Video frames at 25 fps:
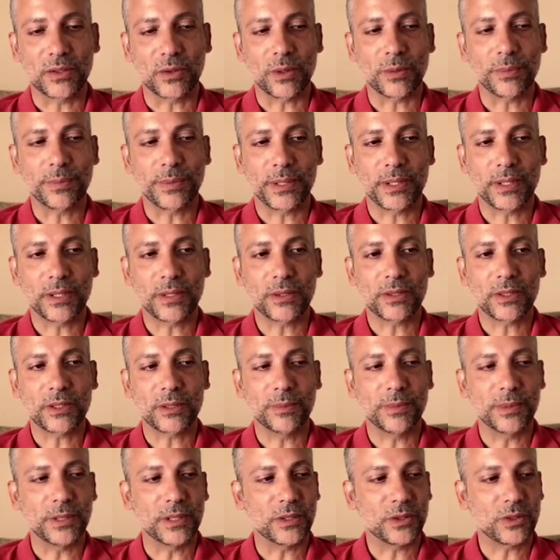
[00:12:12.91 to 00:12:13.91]
or appears to
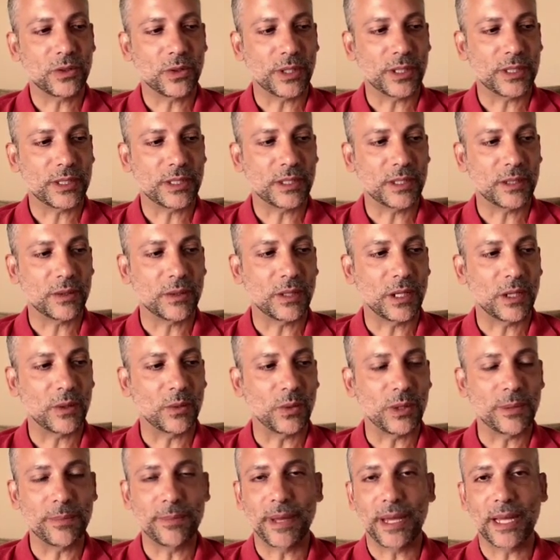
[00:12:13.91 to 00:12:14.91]
be a choice, and
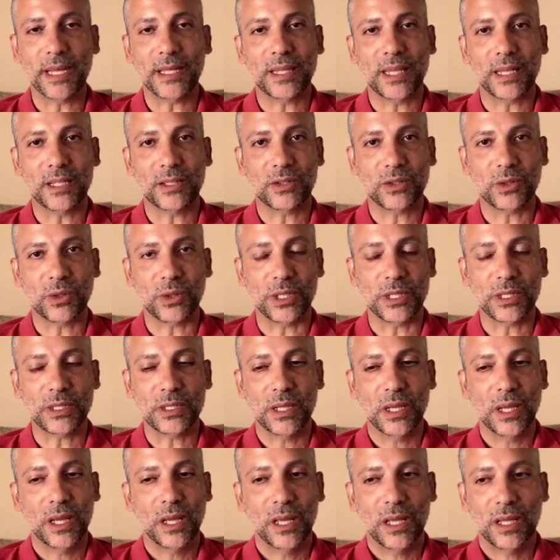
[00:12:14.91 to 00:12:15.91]
we make that choice,
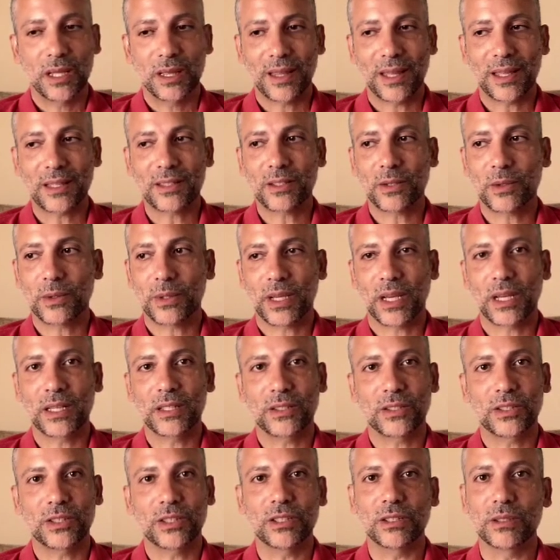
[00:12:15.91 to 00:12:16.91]
that's okay
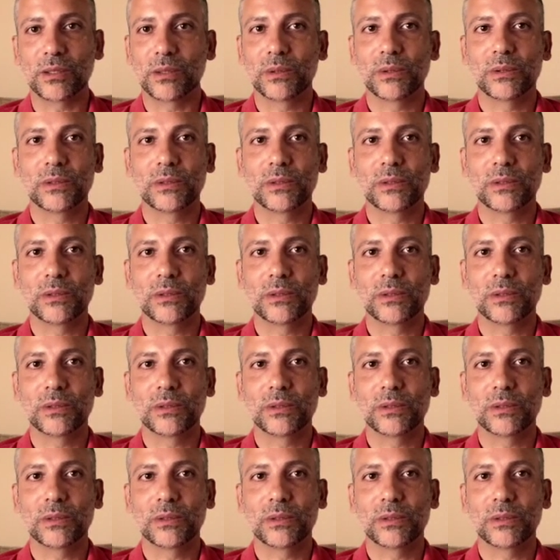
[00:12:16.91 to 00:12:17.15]
too.